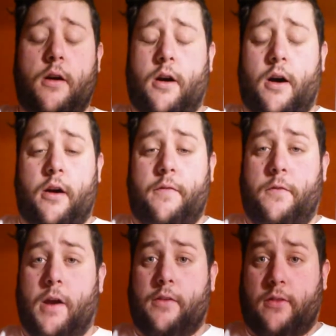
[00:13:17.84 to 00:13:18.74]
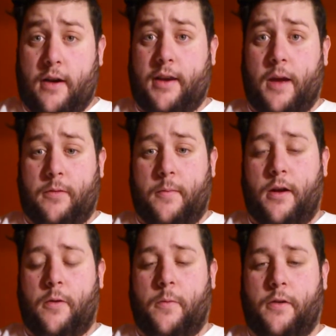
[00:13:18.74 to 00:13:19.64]
If you guys saw Captain
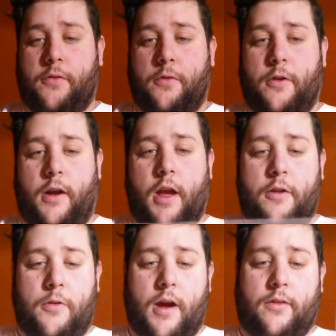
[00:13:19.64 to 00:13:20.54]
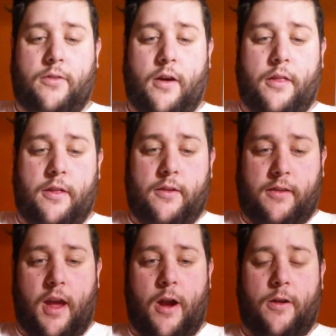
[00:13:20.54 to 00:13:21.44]
America Winter Soldier again, you guys saw this
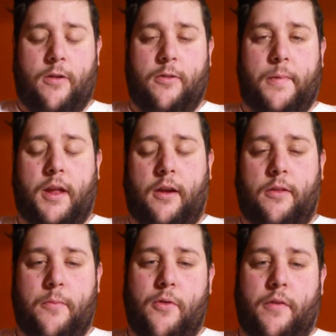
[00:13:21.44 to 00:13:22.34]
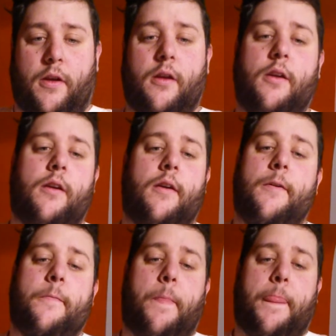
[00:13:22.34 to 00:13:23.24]
character in the beginning of the movie.
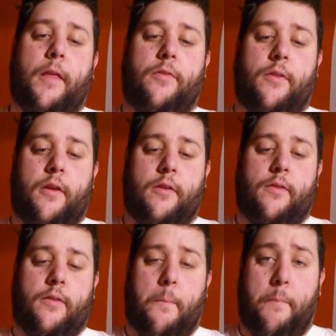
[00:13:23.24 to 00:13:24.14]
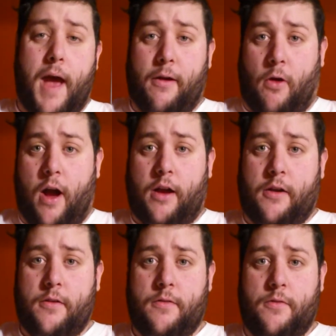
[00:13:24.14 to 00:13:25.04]
This is Batroc,
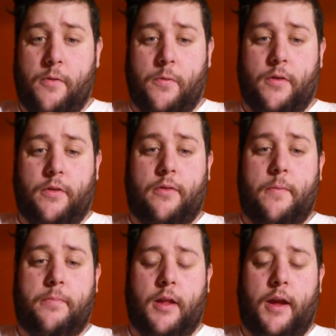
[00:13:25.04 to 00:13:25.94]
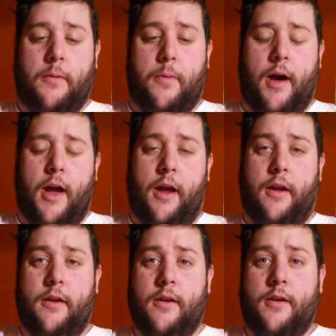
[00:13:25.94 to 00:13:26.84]
who was played
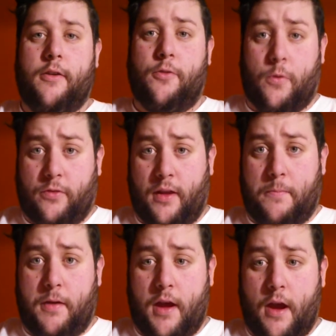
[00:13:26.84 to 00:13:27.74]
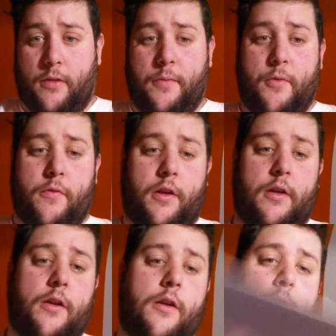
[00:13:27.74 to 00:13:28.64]
by George St. Pierre in the movie.
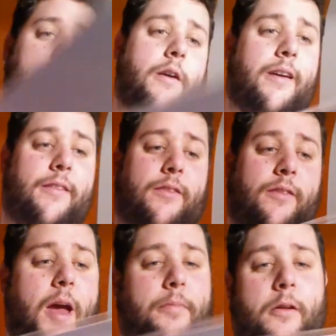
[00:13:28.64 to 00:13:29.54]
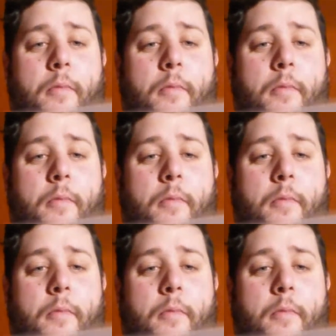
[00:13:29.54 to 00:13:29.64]
And this is Captain